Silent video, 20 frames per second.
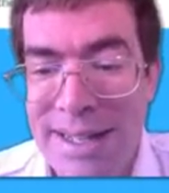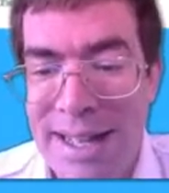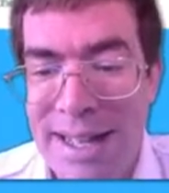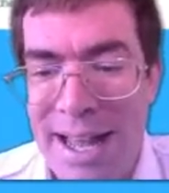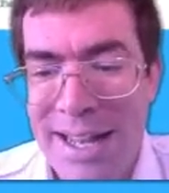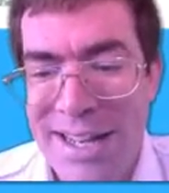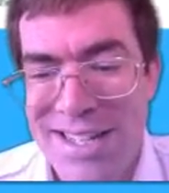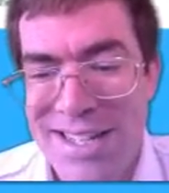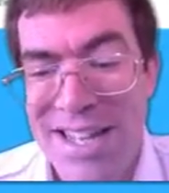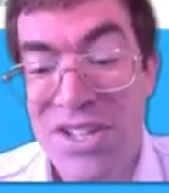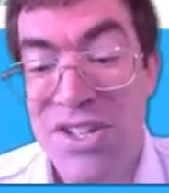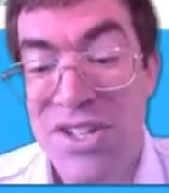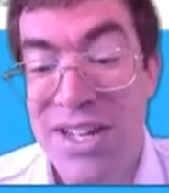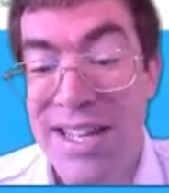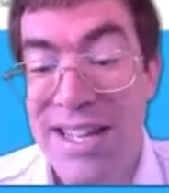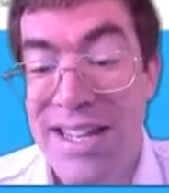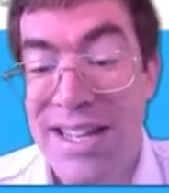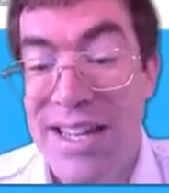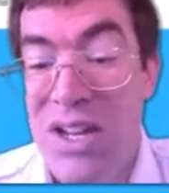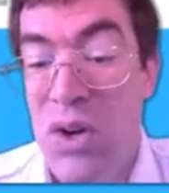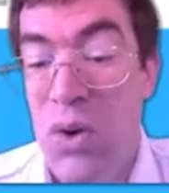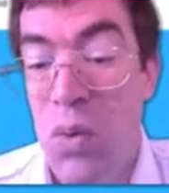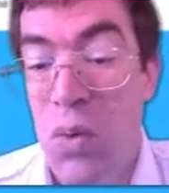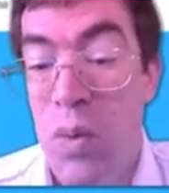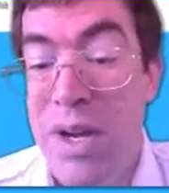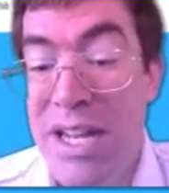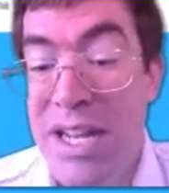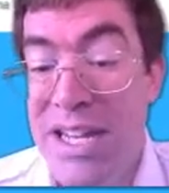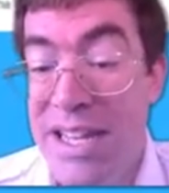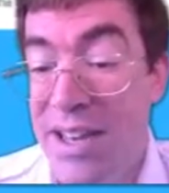And essentially,
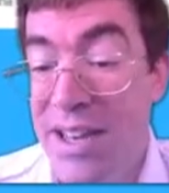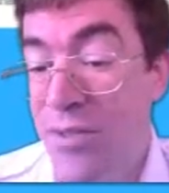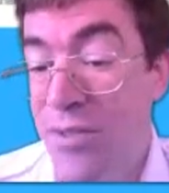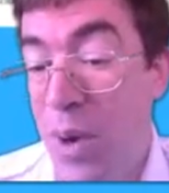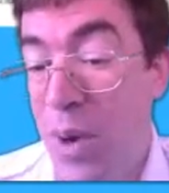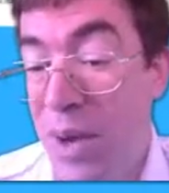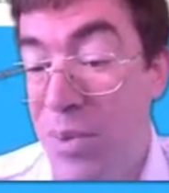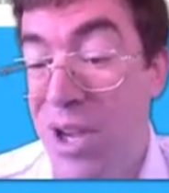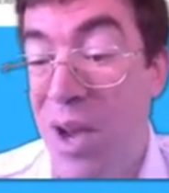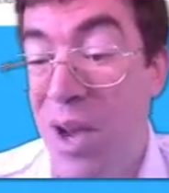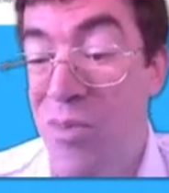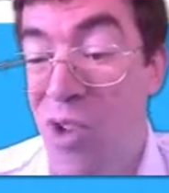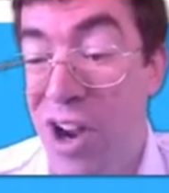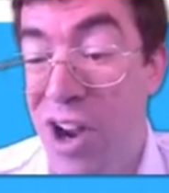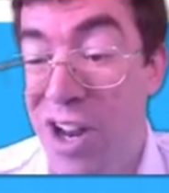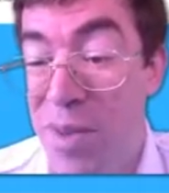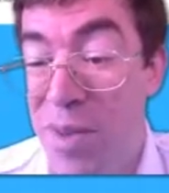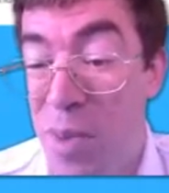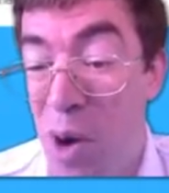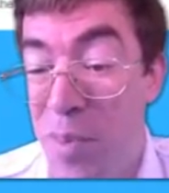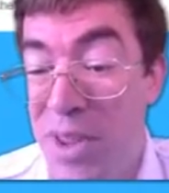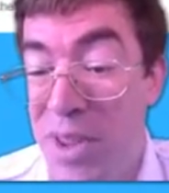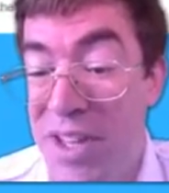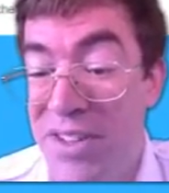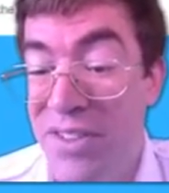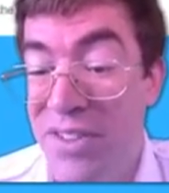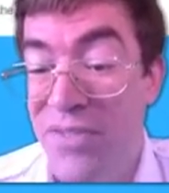we give way. We come right at the bottom of this.